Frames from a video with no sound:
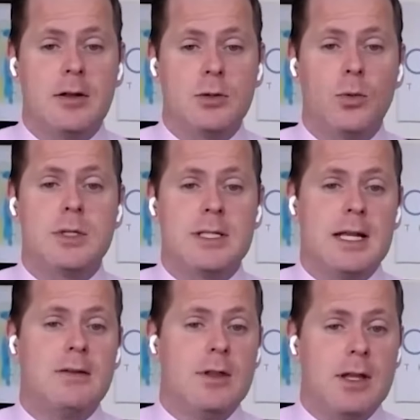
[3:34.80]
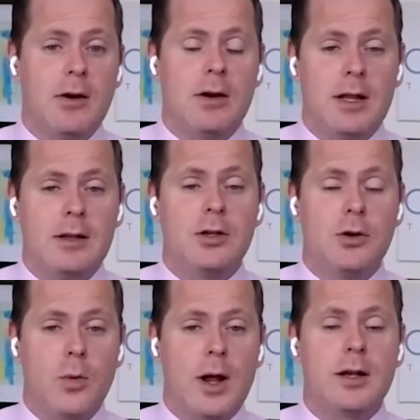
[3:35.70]
towards the end of the year in
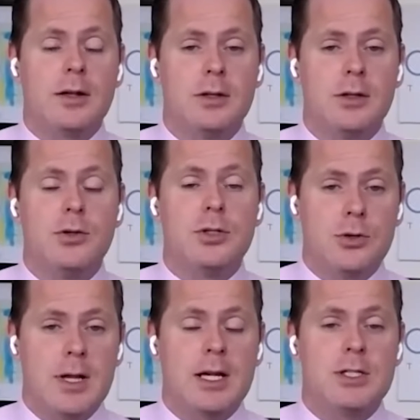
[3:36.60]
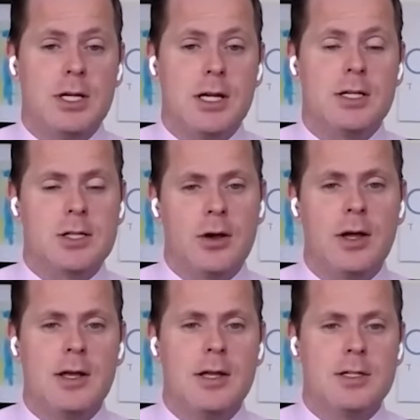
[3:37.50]
Q1 and Q2 next year. So
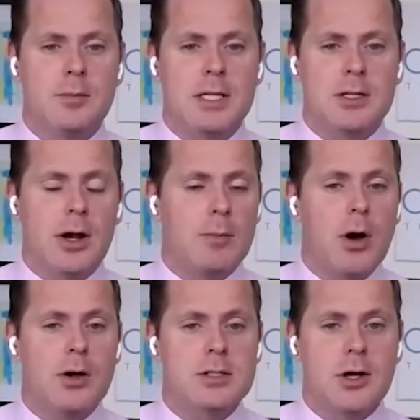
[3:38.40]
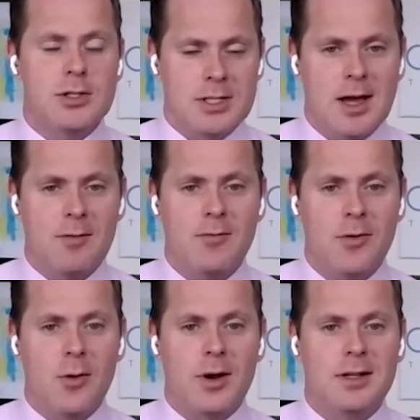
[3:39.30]
some exciting milestones to come
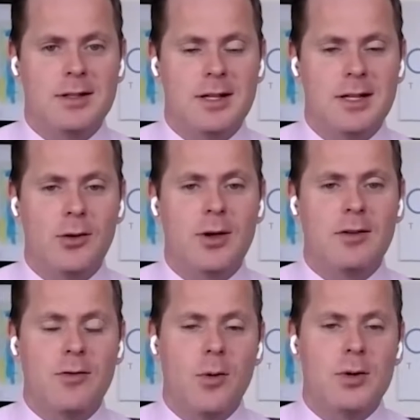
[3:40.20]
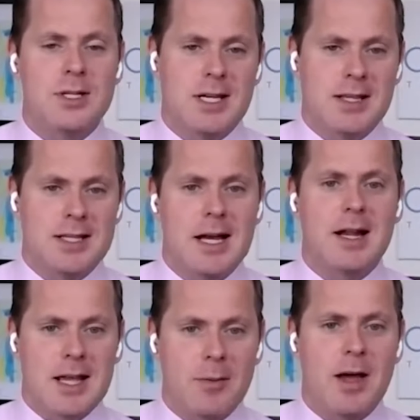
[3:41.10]
forward, and looking forward to seeing the
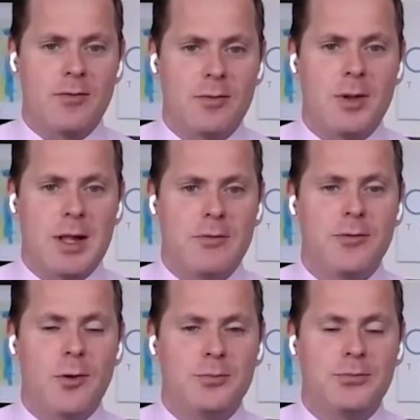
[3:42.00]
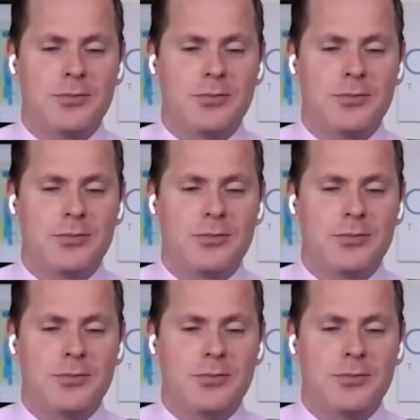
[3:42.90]
data come out from the platform.